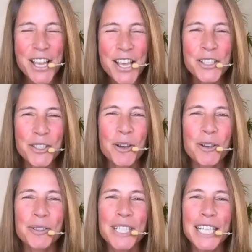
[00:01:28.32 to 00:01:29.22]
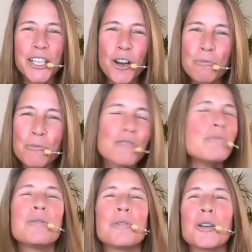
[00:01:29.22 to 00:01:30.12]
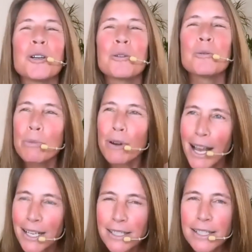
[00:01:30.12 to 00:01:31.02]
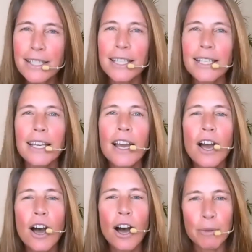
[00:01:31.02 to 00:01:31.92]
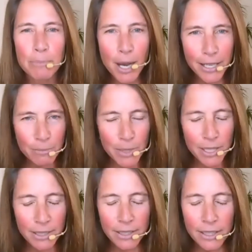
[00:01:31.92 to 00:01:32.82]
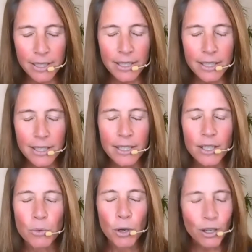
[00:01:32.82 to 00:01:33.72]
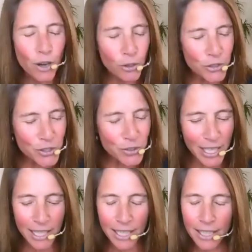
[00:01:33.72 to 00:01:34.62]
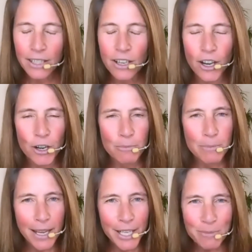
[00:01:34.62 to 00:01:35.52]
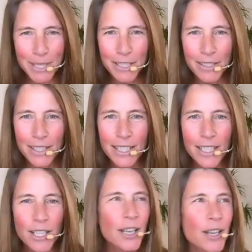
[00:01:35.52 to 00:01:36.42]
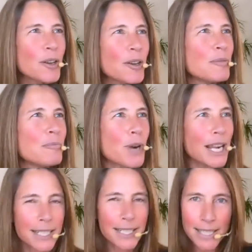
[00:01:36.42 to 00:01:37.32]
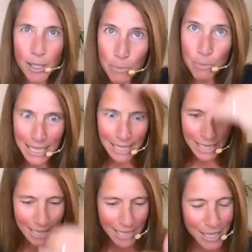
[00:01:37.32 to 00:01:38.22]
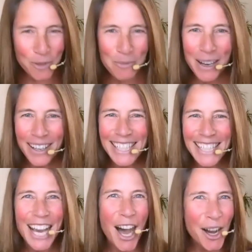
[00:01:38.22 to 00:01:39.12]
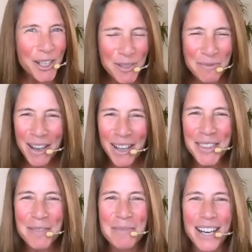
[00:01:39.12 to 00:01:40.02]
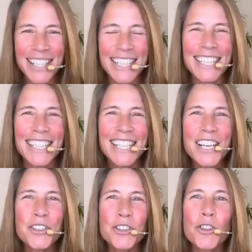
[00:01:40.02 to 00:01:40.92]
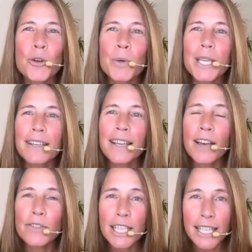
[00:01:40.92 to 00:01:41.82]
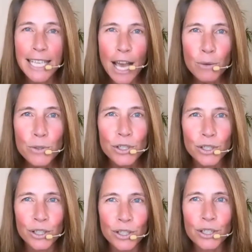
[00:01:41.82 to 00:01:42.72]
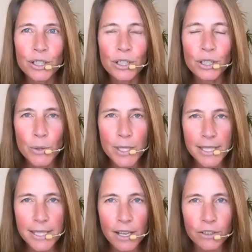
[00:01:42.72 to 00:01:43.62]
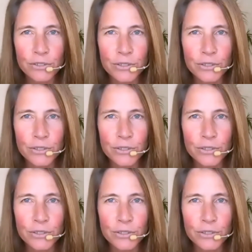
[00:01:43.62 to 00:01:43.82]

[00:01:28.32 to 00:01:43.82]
So in our movement work, we're practicing embodiment, we're cultivating our embodiment, practicing being in the body, occupying the body, so that we can have an encounter with self